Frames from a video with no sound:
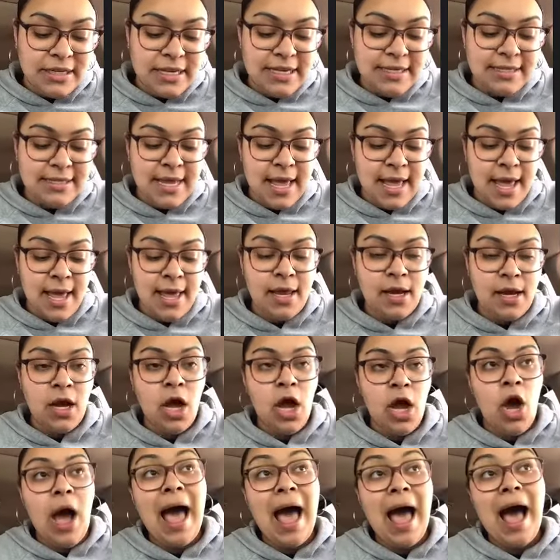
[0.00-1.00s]
He said,
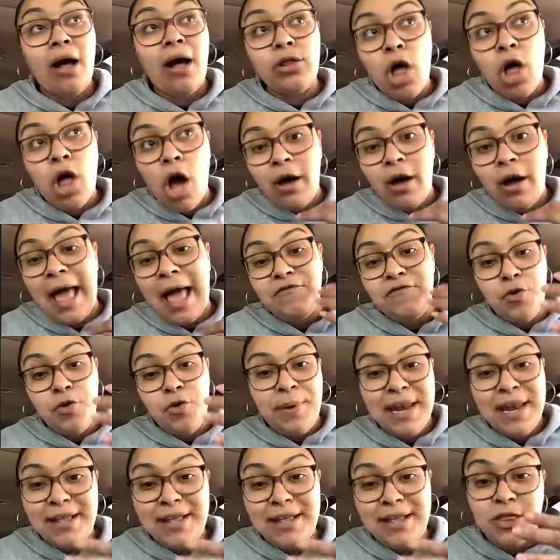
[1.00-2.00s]
How long have you been
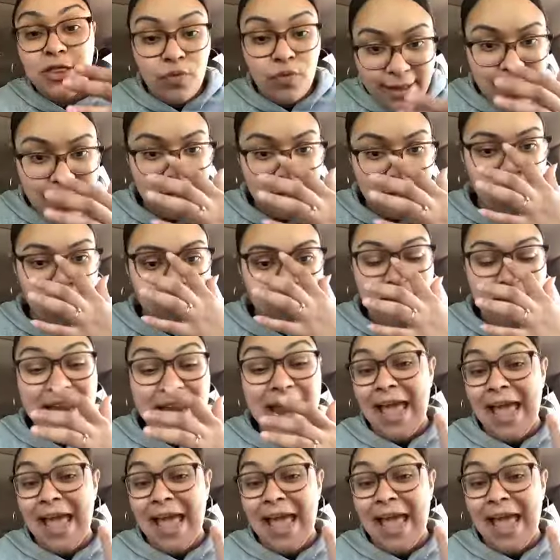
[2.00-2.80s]
at the rank that you've been at?